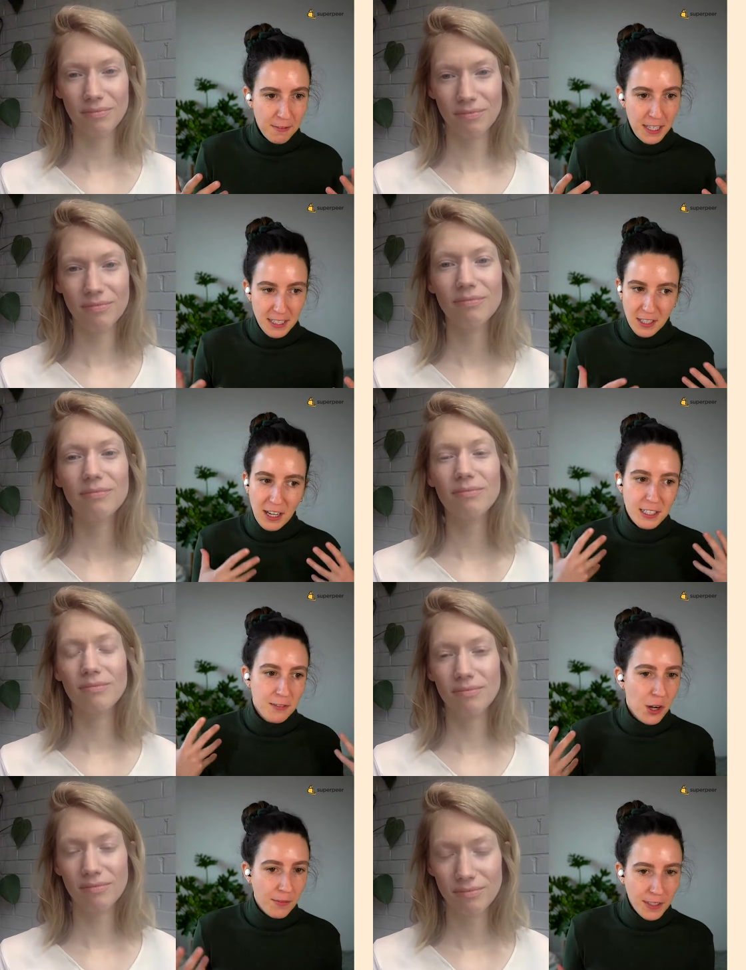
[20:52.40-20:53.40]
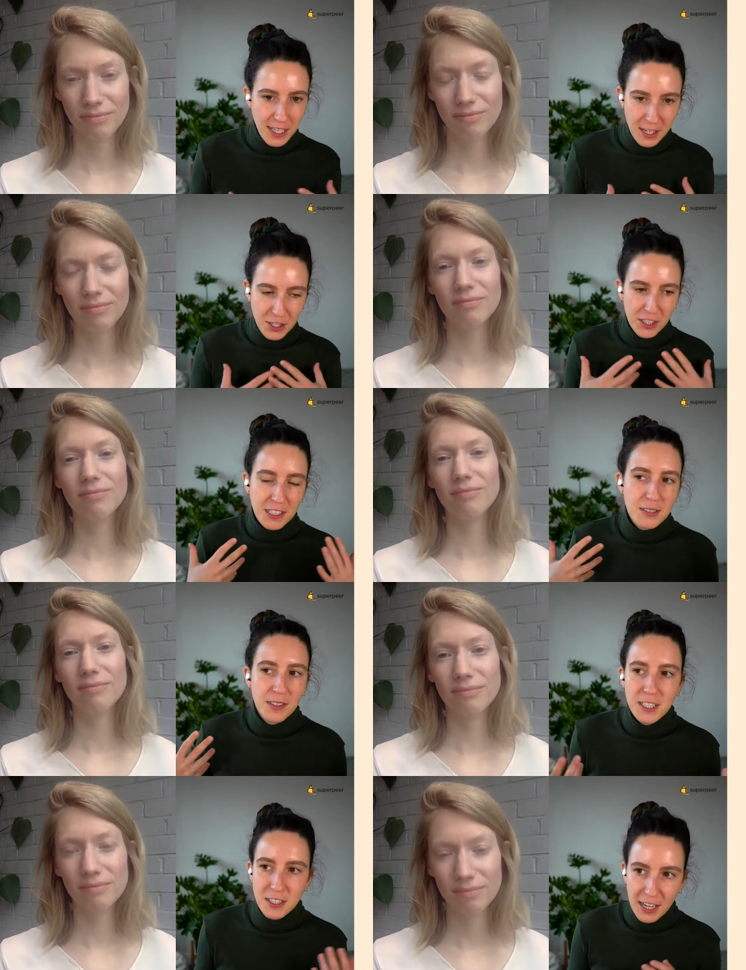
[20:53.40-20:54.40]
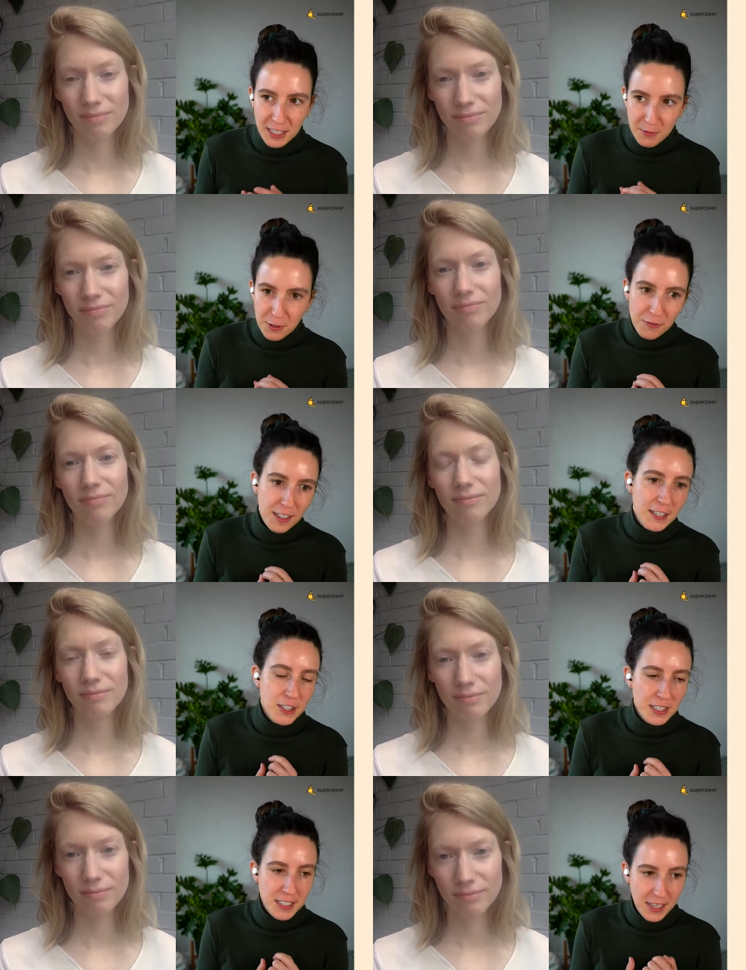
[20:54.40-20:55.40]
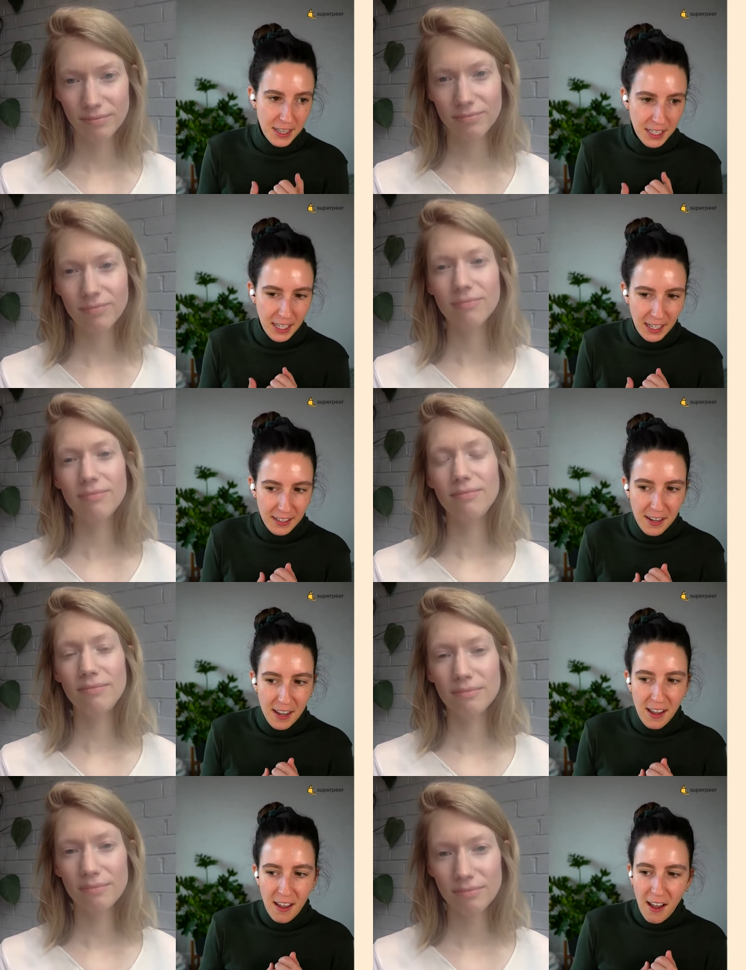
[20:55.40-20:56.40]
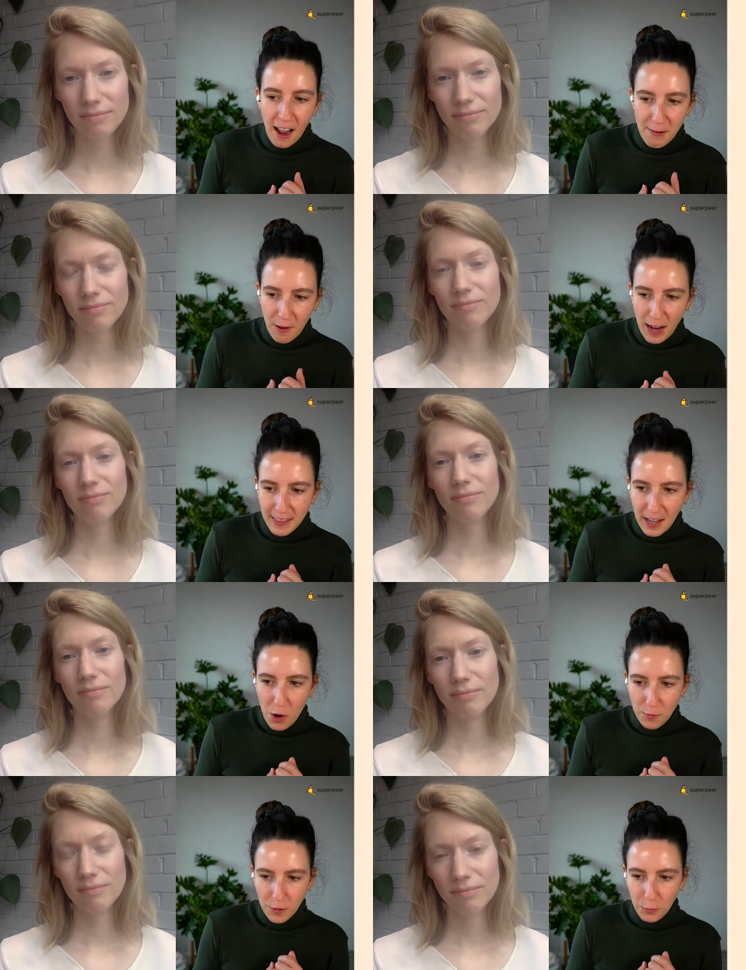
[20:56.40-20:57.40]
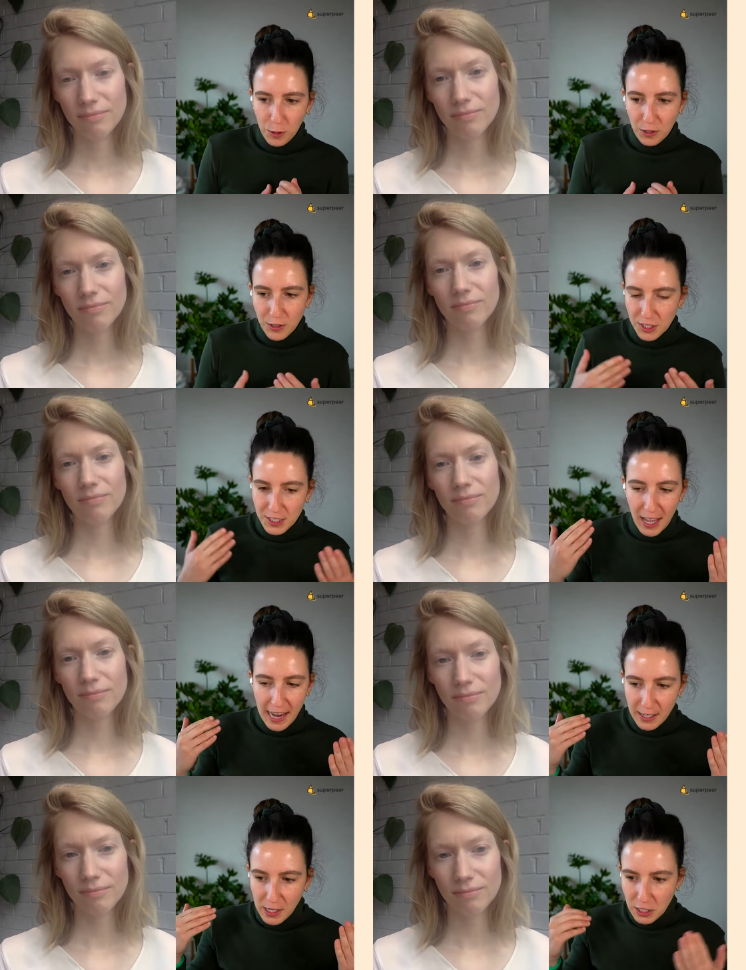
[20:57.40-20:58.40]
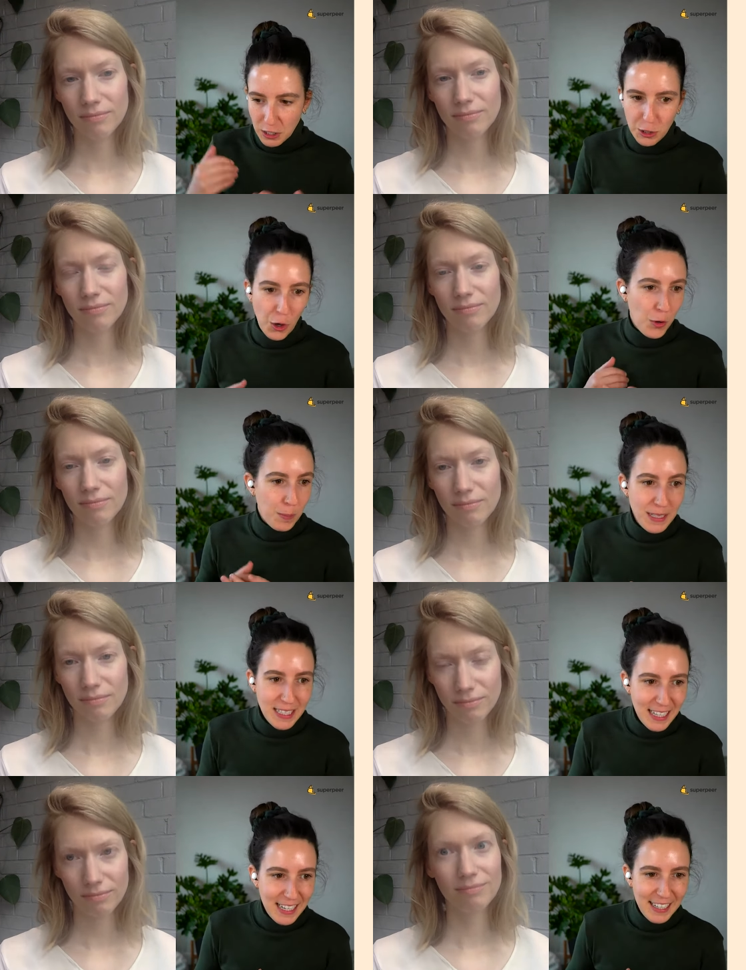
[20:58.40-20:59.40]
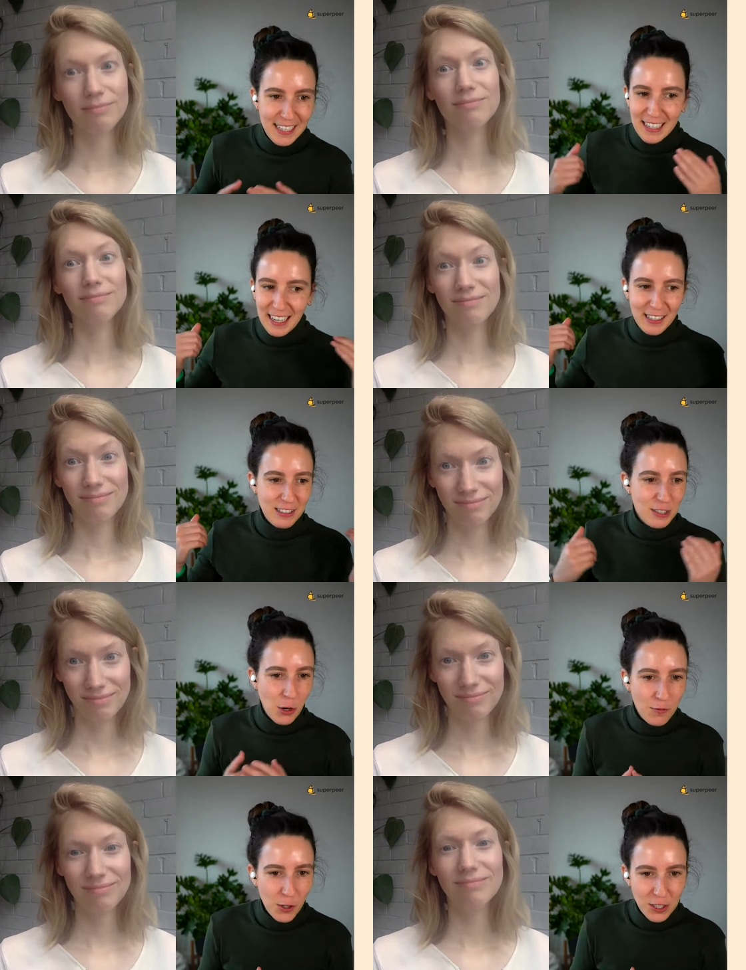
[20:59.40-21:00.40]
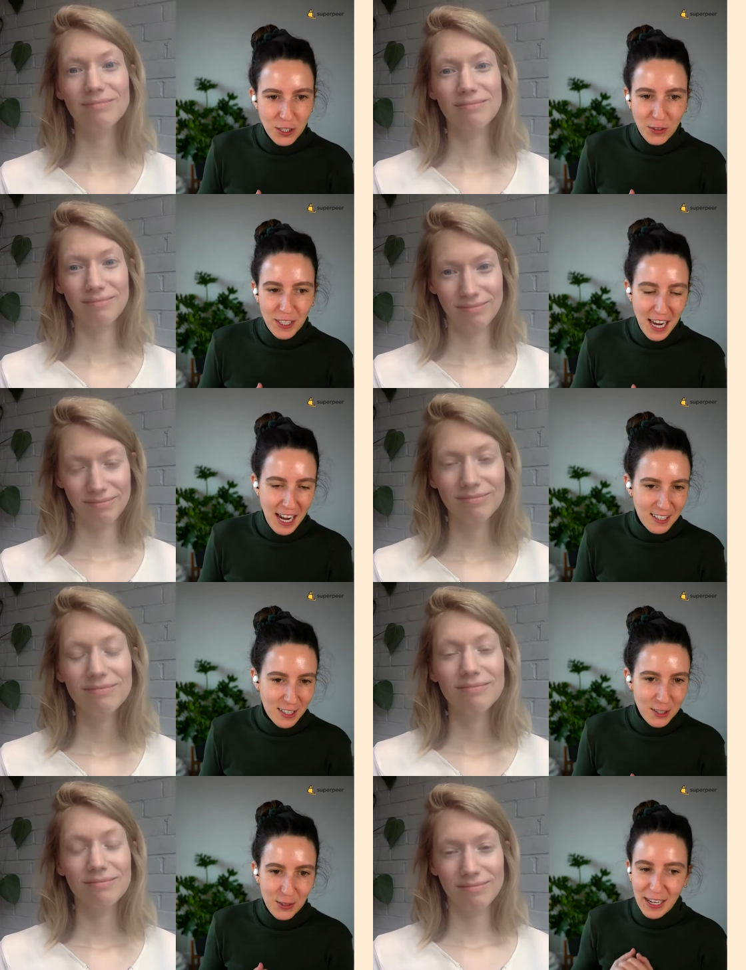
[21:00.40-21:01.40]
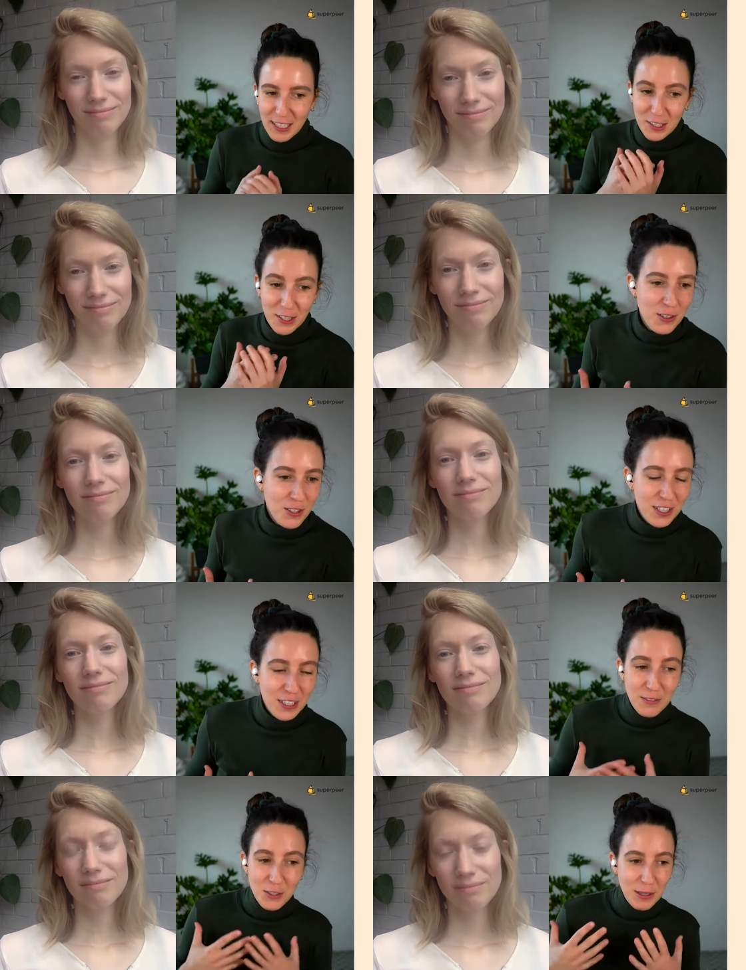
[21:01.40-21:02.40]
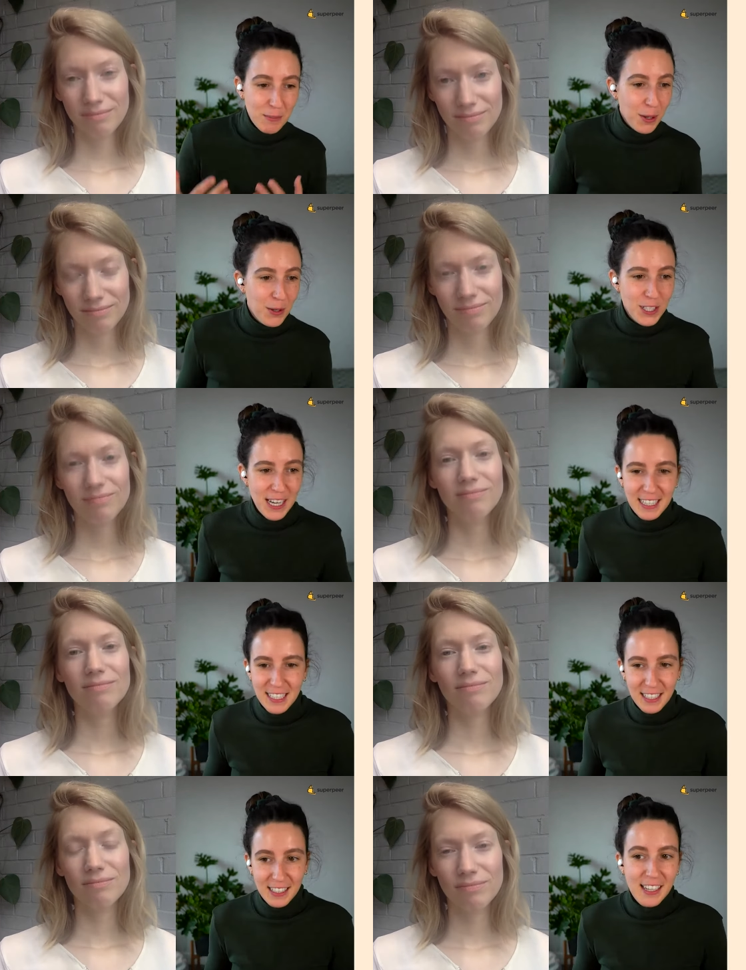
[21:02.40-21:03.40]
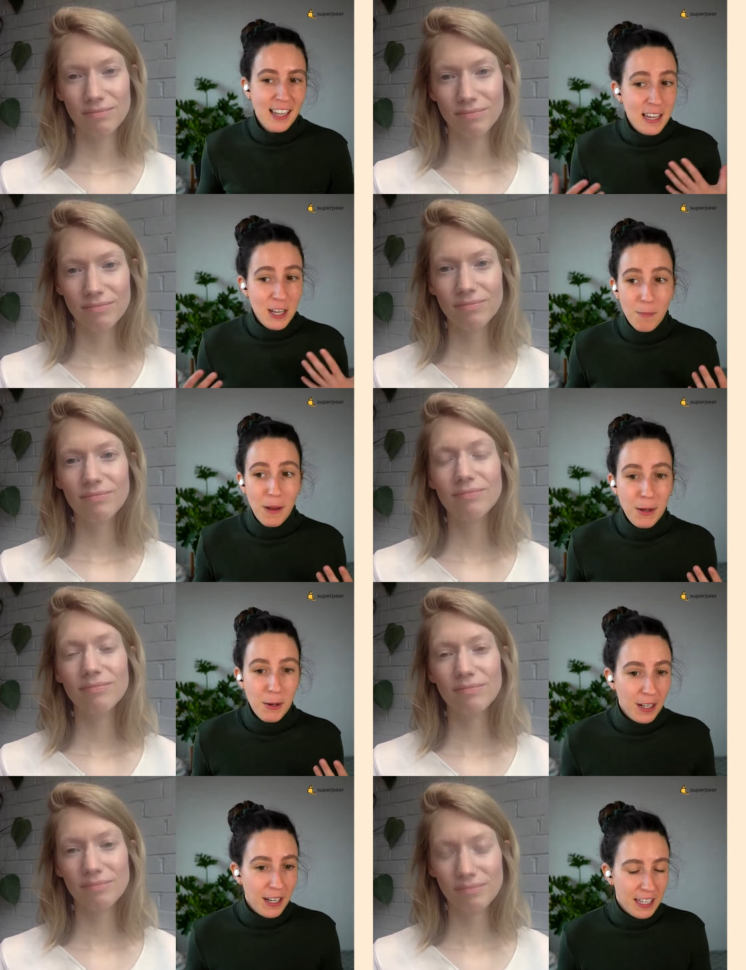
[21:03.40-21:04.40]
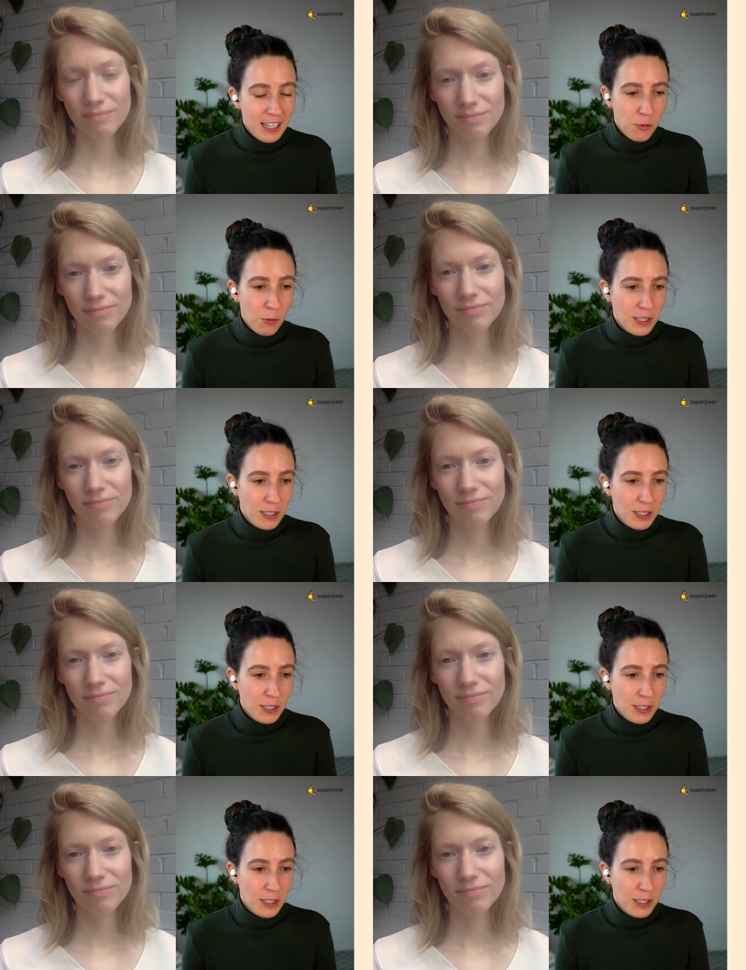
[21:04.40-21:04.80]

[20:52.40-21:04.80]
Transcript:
Speaker 1: for these kinds of conversations, for these kinds of reflections and thinking? I find that often we're just like so busy, like so focused on the tactical execution of doing projects. And, you know, maybe we're lucky if